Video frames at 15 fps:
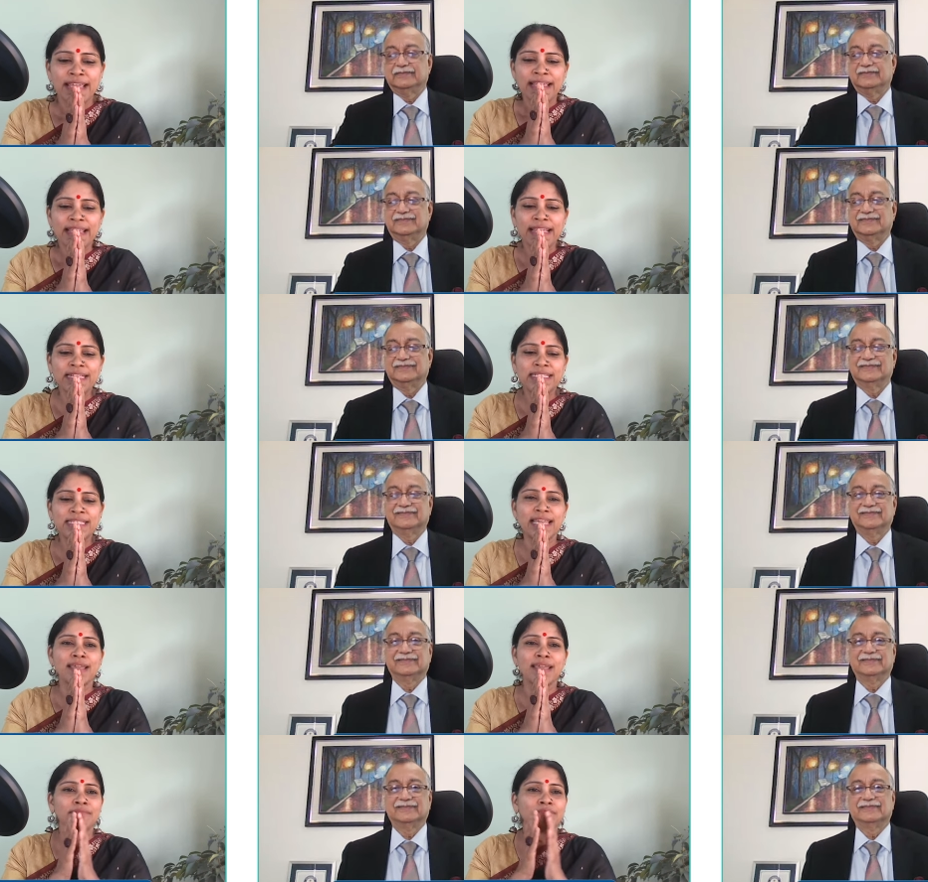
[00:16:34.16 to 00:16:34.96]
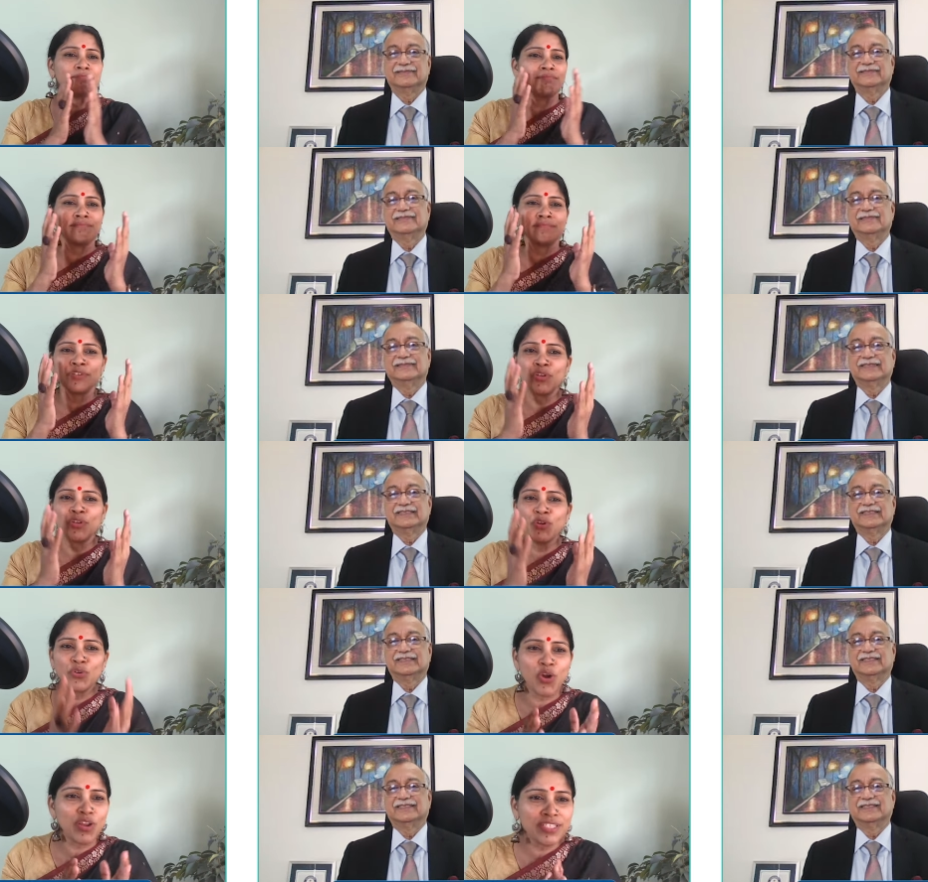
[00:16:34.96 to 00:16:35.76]
Speaker 1: in say
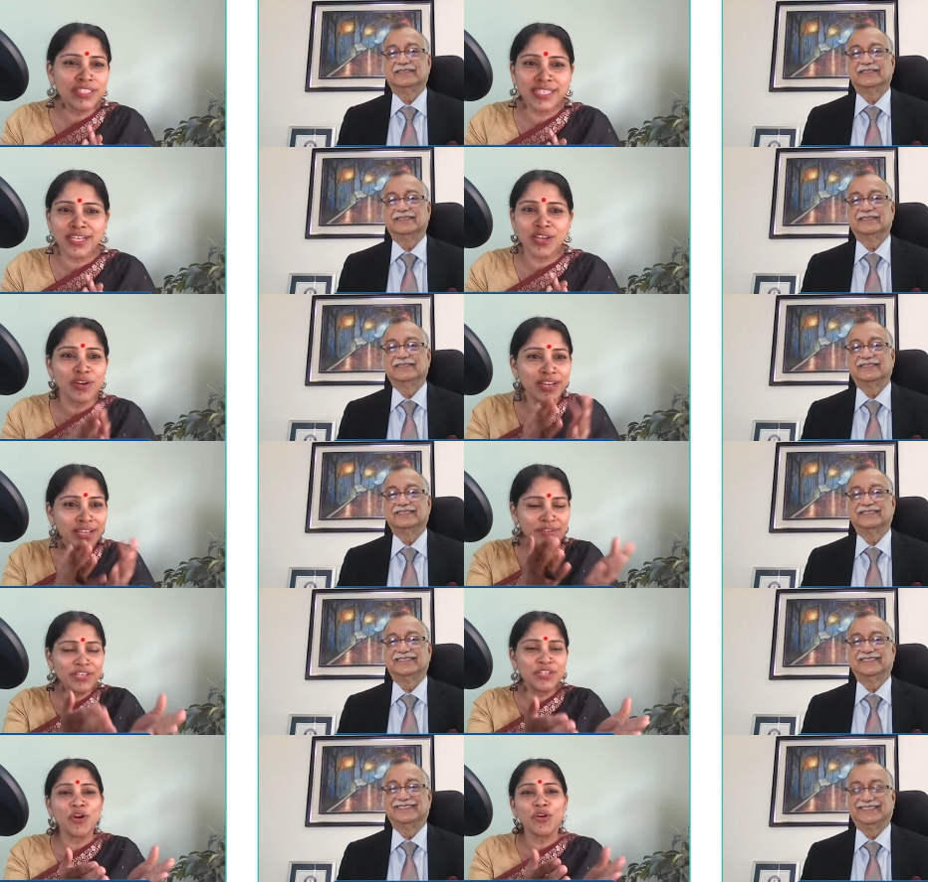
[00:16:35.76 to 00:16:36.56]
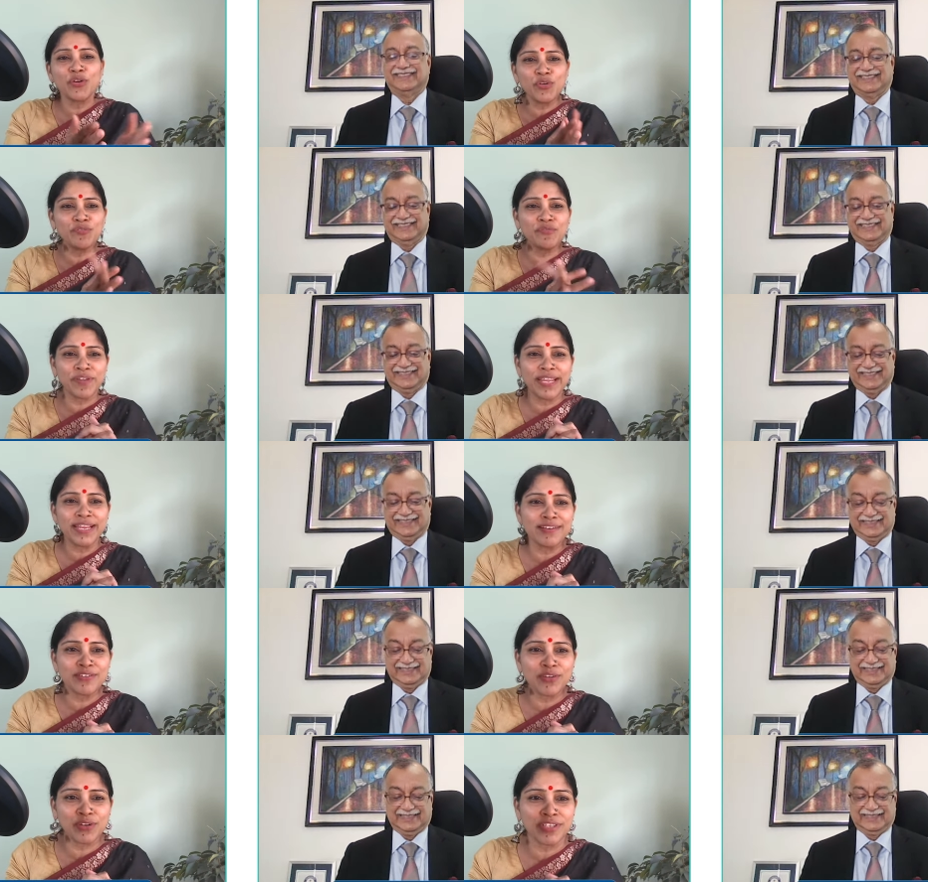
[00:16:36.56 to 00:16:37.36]
neurology or even your own
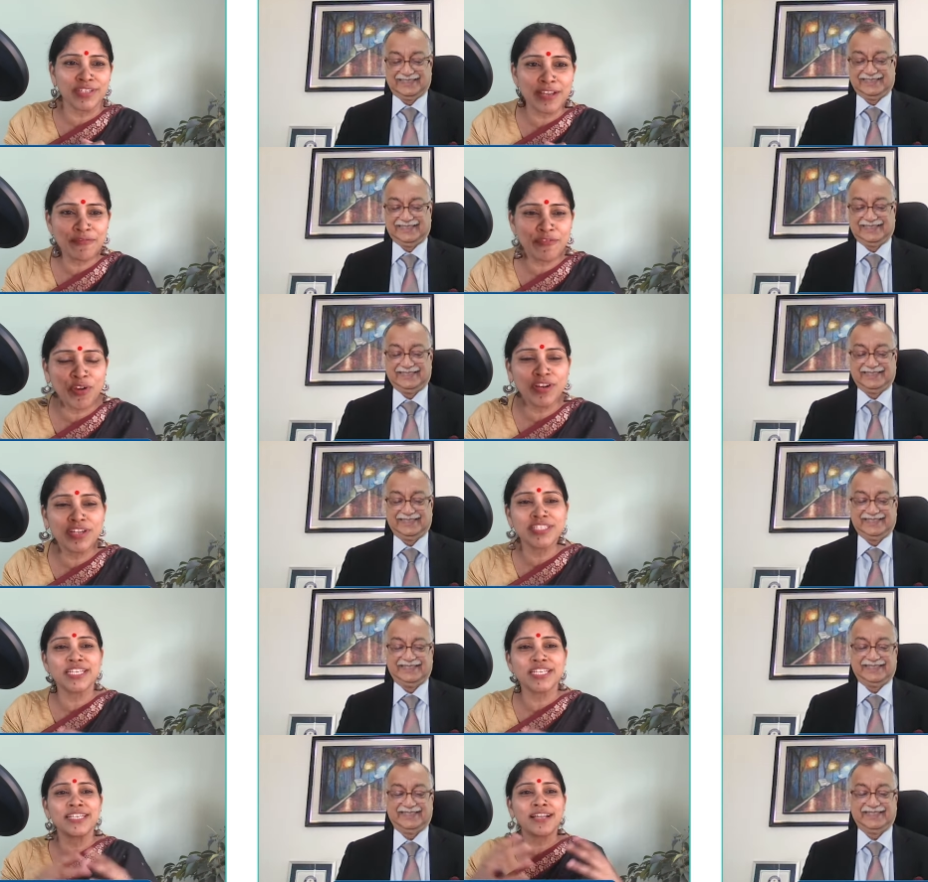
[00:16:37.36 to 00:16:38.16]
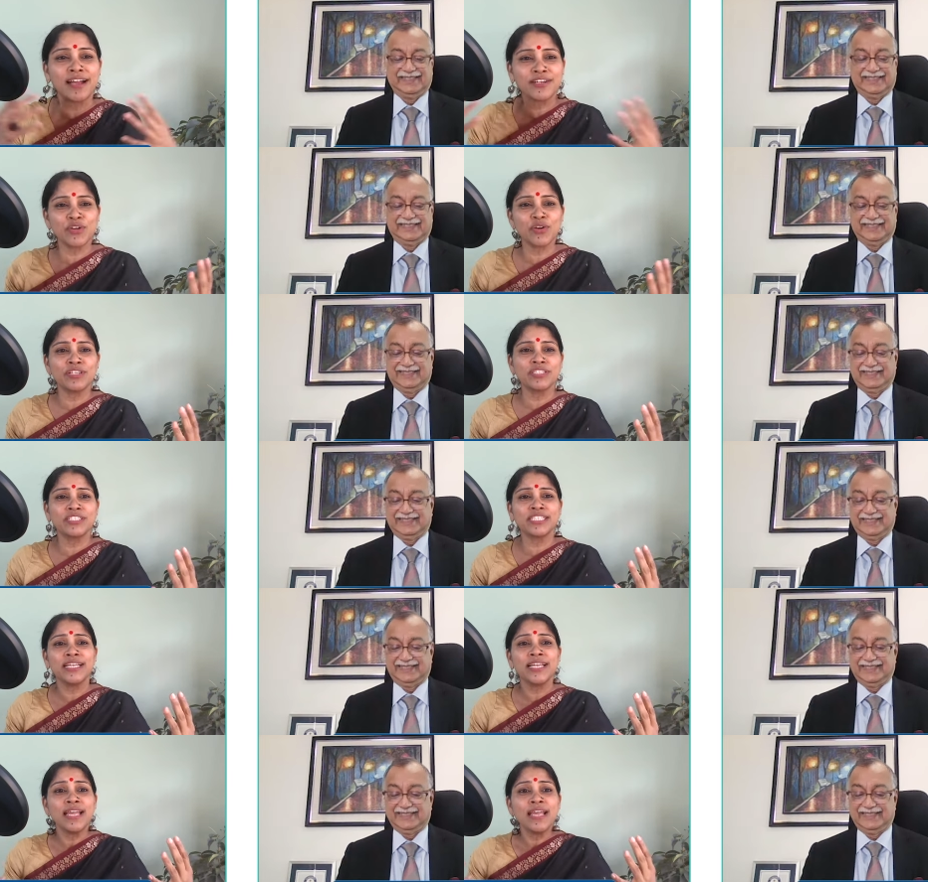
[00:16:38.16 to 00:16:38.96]
field, doctor nephrology,
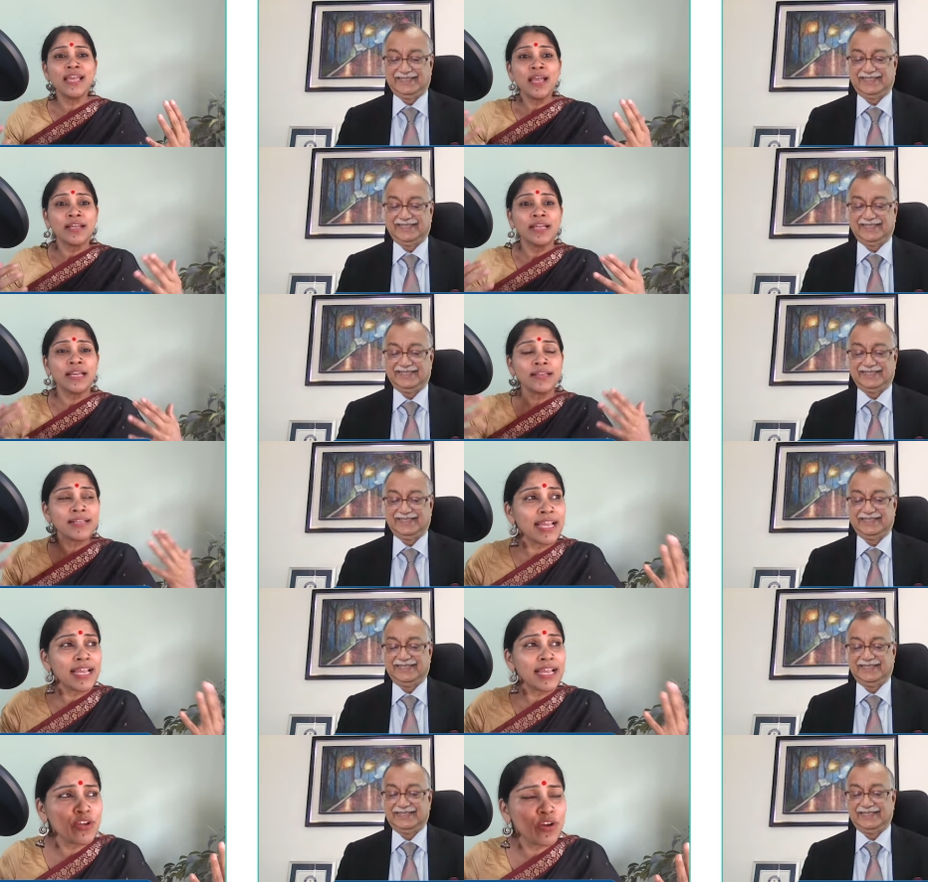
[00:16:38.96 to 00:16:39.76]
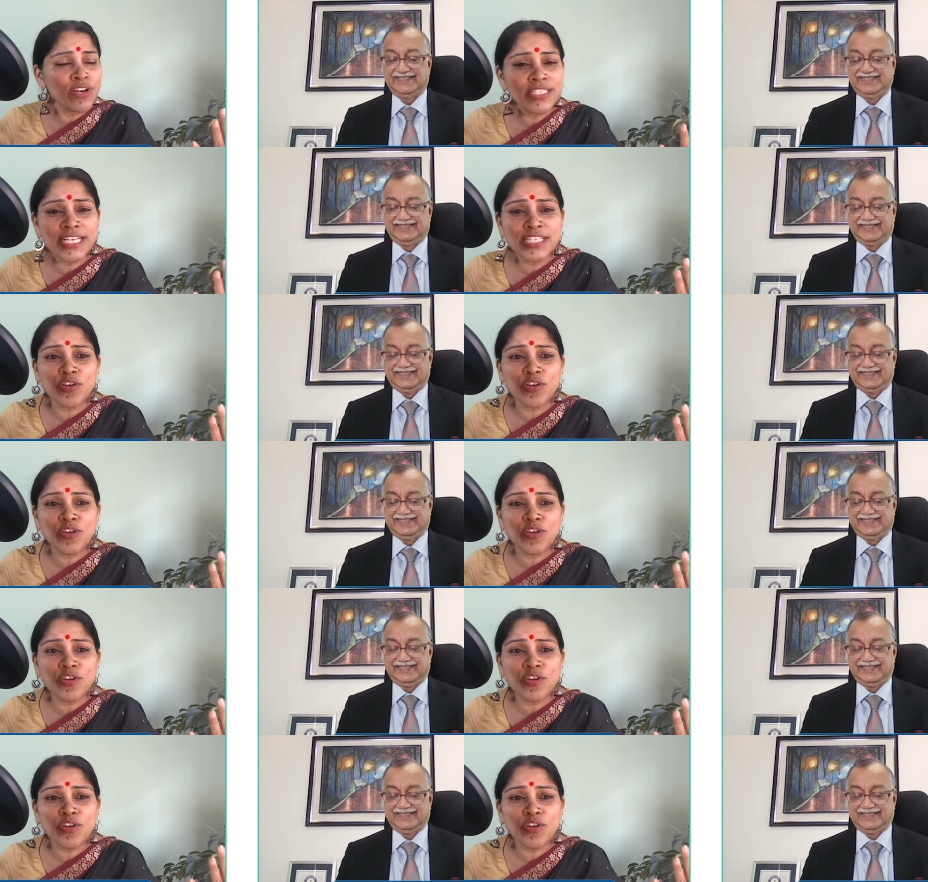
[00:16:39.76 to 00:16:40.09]
cardiology, gynecology?